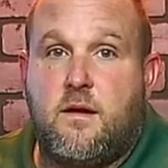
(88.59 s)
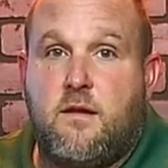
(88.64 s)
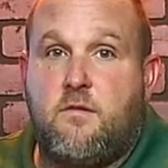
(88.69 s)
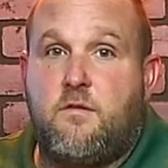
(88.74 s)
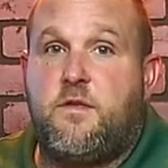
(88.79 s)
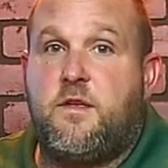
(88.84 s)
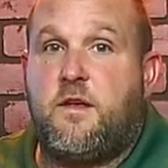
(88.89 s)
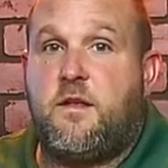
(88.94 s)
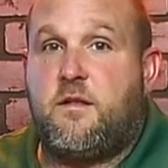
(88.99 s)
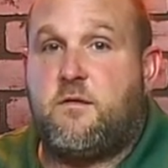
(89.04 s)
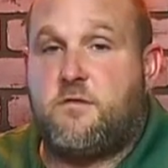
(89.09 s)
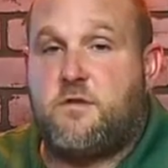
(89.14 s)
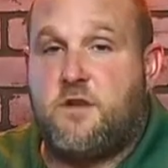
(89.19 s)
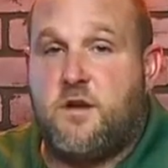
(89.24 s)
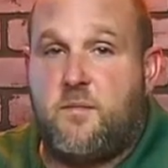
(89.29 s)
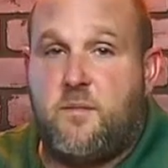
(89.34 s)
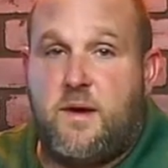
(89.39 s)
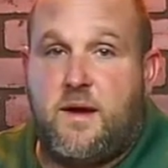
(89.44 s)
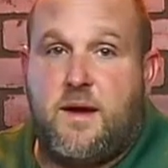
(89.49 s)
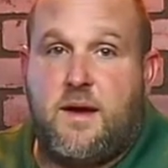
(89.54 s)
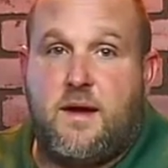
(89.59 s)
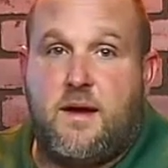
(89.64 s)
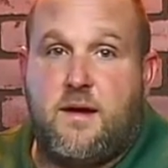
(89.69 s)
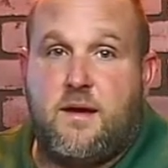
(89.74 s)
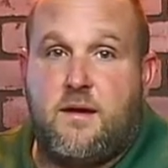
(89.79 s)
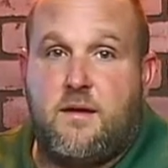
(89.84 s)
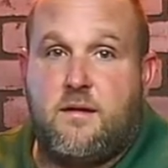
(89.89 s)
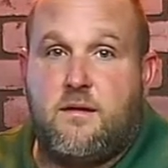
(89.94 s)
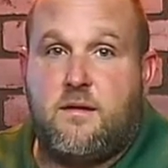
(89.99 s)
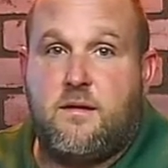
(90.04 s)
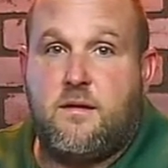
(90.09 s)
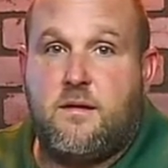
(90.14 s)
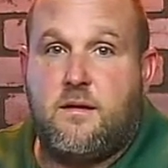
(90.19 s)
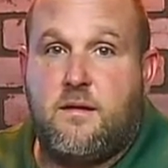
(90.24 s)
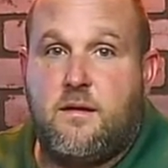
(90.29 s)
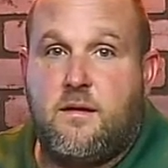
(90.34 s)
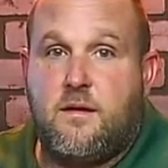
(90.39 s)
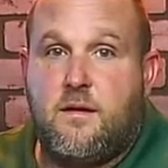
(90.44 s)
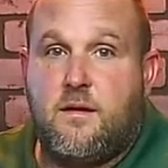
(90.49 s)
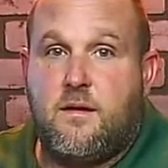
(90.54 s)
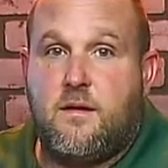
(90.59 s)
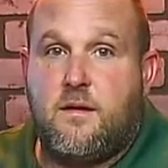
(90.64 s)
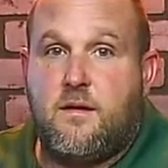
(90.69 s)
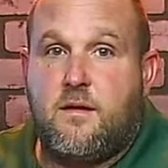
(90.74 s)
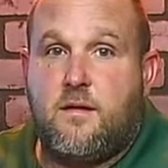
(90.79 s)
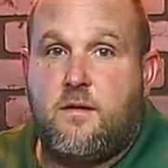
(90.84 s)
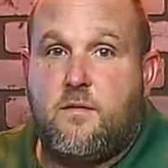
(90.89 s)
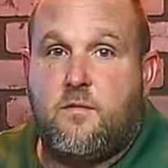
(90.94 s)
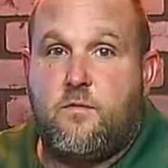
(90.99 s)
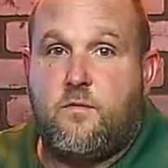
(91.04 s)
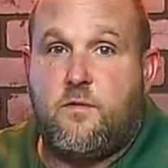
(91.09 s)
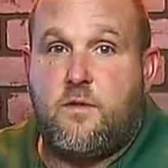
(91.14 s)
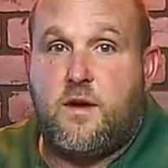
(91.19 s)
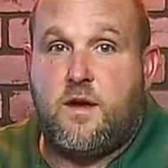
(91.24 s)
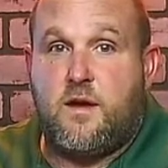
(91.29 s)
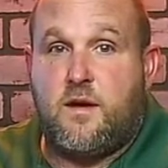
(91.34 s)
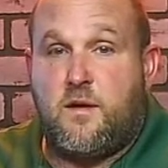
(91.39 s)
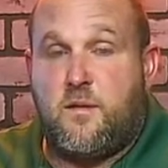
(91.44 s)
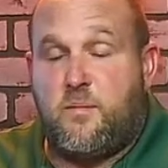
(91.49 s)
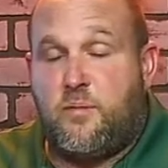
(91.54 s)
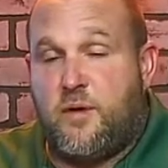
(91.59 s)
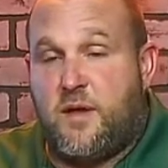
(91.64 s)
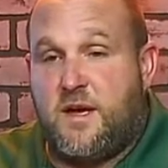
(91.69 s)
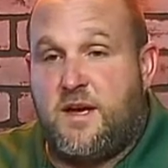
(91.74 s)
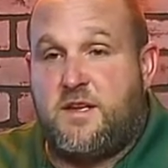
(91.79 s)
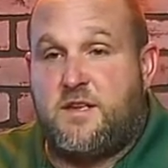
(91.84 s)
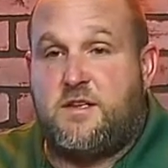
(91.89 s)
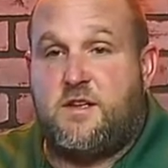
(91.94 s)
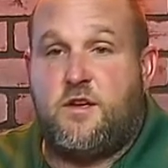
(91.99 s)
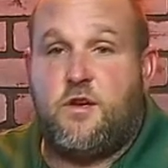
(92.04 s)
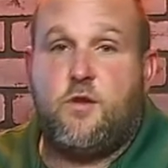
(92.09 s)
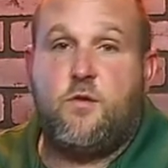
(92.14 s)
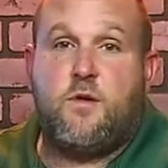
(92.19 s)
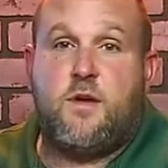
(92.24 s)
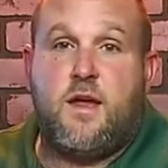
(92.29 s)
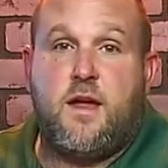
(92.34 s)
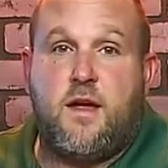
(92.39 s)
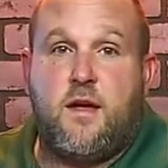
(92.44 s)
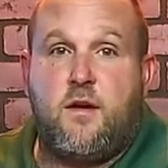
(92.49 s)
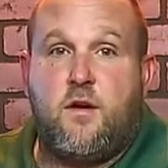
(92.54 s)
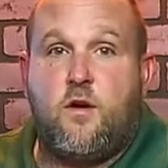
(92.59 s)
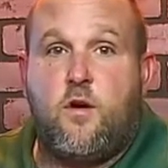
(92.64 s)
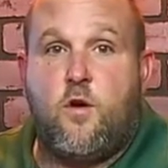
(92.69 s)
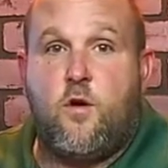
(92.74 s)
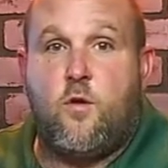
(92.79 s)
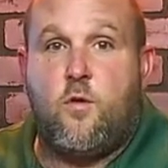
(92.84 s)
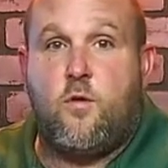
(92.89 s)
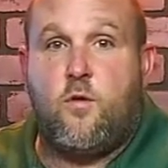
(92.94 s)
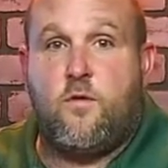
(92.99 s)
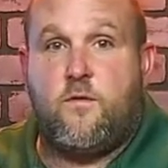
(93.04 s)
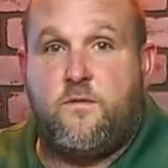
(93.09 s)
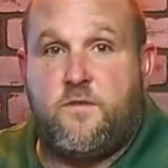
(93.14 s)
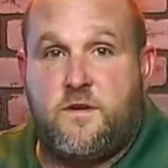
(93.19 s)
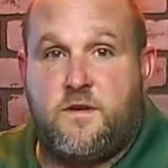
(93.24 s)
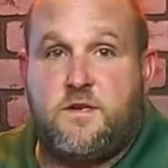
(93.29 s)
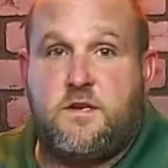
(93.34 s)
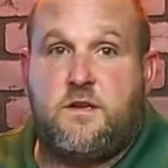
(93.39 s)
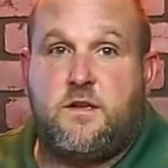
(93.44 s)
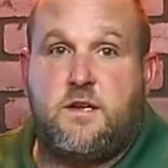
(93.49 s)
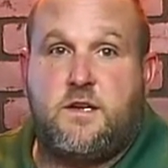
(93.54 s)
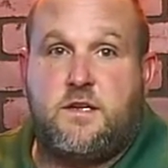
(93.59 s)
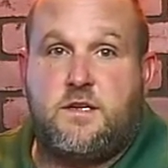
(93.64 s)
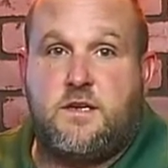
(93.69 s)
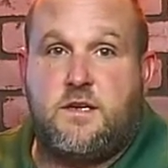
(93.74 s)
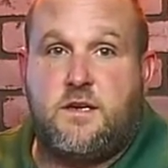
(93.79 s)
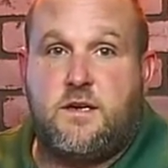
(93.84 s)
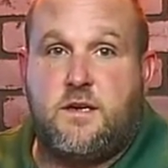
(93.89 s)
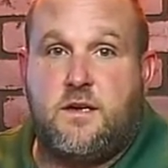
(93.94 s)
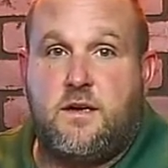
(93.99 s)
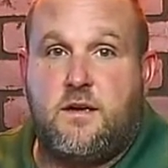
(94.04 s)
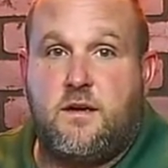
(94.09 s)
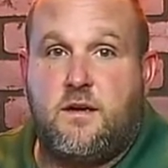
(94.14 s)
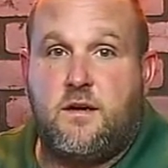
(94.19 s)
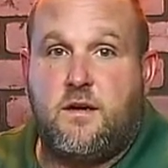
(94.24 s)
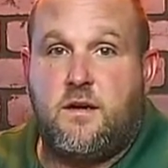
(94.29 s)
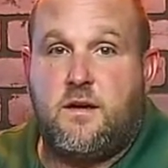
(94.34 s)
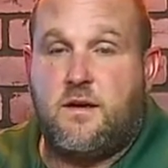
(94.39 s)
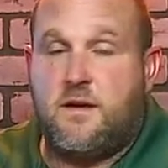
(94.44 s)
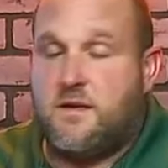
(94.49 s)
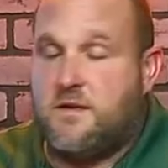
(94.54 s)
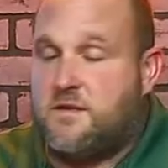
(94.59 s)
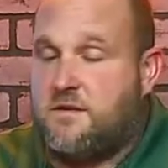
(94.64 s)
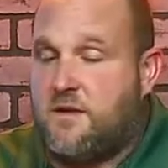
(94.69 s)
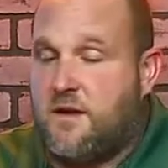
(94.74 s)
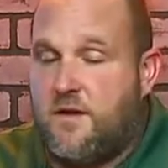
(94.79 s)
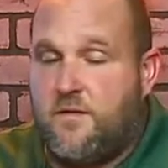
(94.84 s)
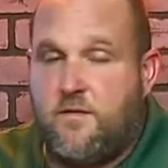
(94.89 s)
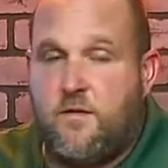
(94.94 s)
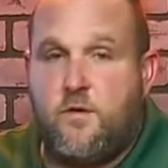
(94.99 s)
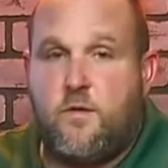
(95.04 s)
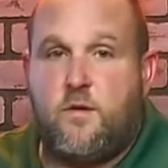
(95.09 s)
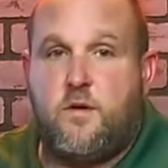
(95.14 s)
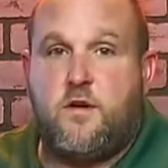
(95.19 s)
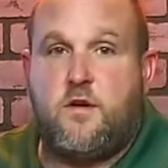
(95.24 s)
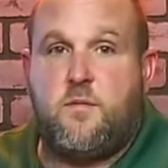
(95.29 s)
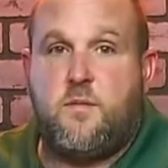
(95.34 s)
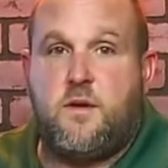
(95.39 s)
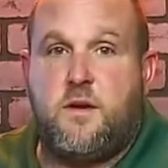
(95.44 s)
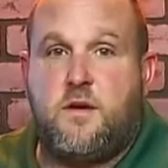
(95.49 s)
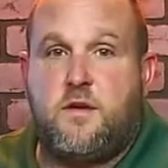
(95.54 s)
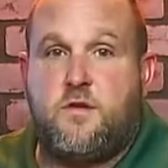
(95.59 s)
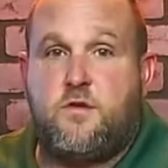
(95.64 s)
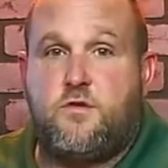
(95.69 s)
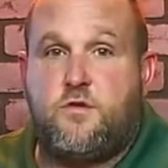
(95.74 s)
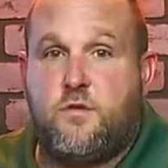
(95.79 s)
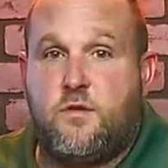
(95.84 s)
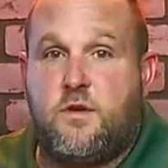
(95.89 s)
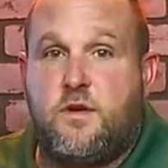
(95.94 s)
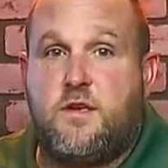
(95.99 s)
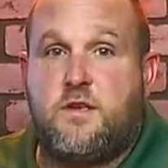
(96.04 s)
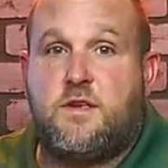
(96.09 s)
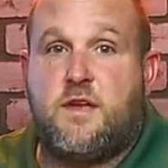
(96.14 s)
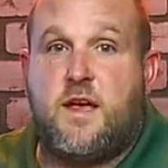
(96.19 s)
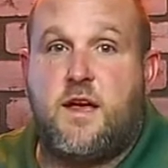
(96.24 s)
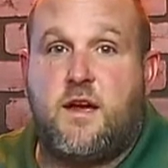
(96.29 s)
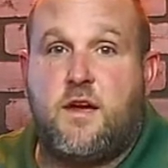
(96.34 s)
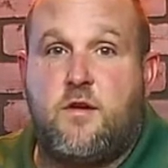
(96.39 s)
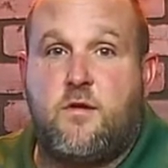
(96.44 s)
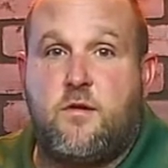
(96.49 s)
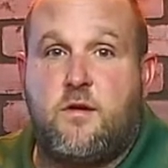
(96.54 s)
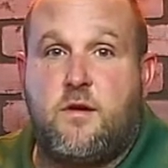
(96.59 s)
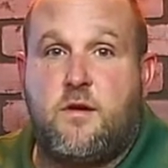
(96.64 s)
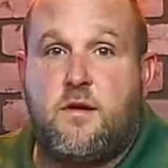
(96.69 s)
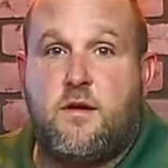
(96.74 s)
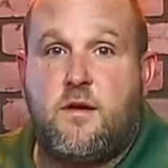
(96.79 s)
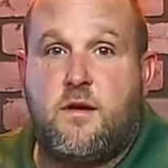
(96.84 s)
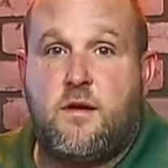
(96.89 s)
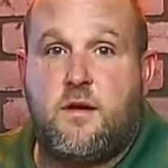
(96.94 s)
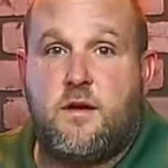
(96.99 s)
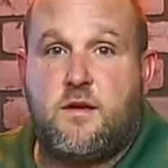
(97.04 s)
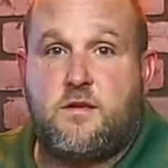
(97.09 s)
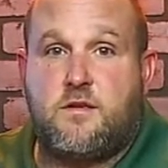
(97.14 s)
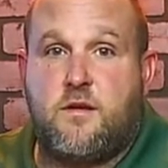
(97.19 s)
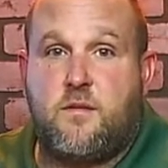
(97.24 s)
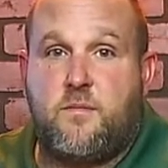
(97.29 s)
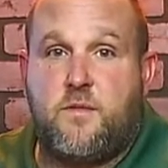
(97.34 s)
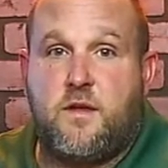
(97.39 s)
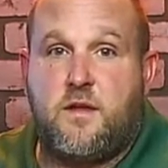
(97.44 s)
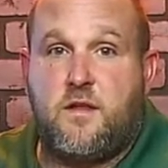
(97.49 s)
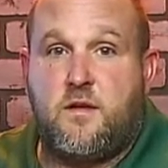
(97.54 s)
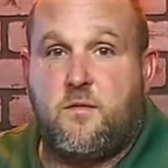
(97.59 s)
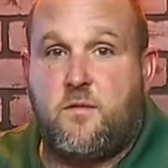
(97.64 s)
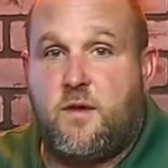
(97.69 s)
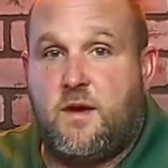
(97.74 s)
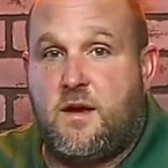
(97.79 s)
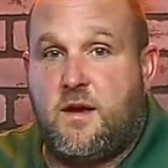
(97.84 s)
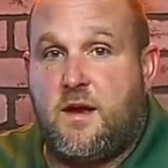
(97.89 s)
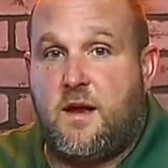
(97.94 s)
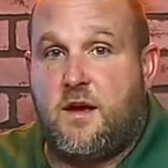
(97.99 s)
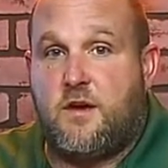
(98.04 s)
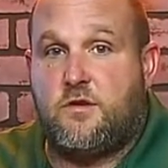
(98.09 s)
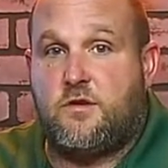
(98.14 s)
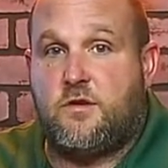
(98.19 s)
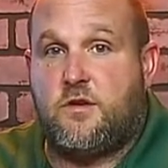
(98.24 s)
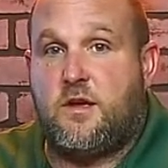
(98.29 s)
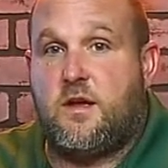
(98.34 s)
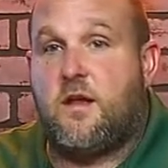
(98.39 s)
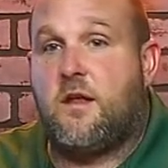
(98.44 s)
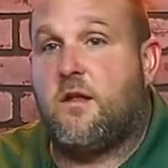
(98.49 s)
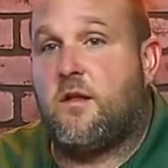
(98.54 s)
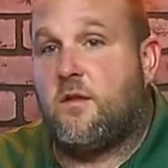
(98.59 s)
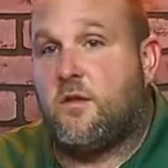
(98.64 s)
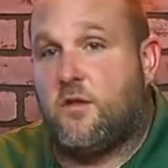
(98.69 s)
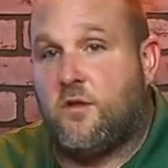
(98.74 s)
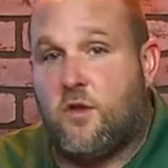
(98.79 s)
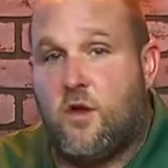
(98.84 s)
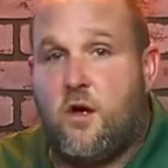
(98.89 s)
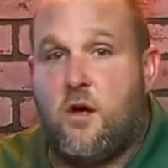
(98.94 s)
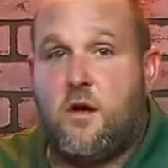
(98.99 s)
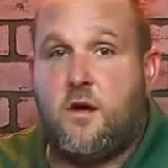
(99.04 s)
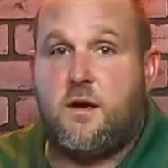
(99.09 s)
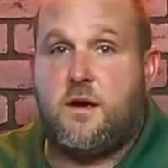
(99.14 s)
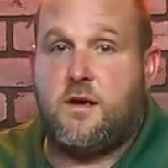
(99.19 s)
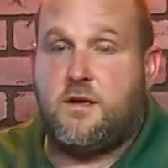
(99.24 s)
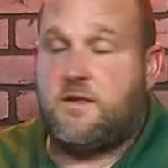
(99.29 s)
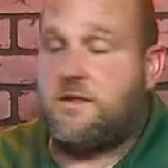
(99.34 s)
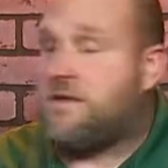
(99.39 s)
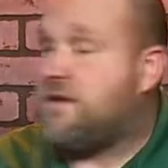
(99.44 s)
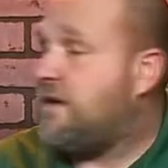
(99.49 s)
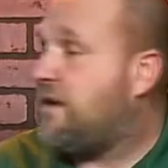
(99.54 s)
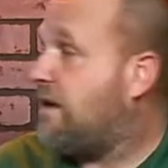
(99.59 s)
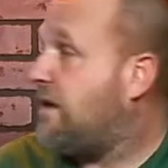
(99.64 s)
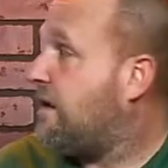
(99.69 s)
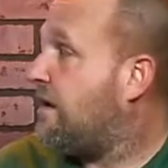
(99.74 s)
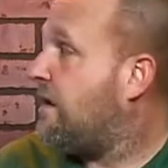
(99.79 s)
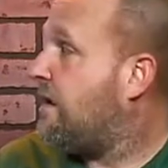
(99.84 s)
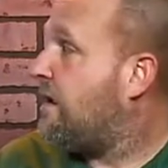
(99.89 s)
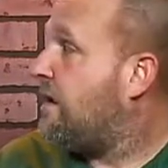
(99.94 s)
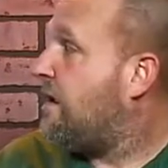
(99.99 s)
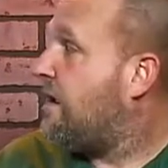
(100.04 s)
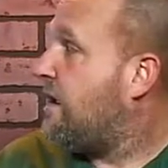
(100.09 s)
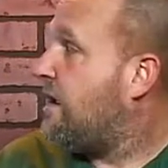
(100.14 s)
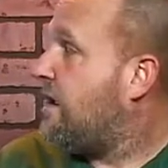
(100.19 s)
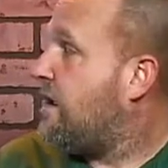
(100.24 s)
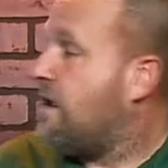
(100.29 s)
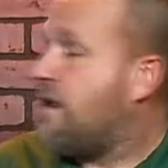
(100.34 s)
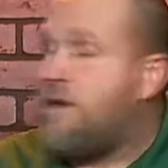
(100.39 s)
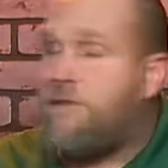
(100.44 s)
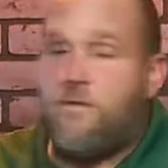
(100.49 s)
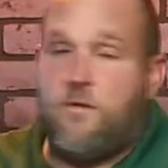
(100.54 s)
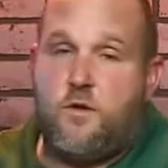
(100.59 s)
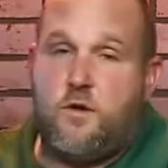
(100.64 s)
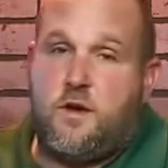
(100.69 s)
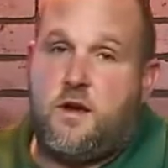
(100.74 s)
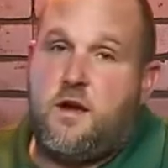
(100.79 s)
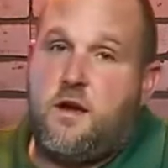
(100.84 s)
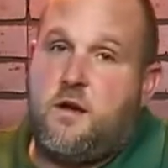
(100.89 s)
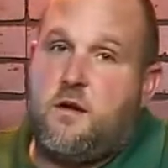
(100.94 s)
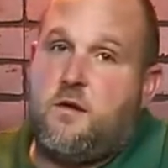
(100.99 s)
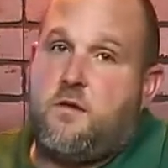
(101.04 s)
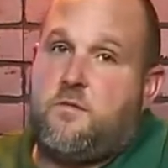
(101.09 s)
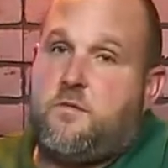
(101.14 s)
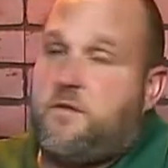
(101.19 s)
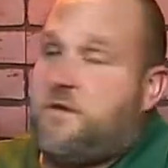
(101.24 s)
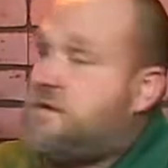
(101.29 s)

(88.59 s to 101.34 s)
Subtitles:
Everything that was done by hand in a place that you can't go or physically see is never going to be truly as accurate is something that we can actually log and see. If you look here,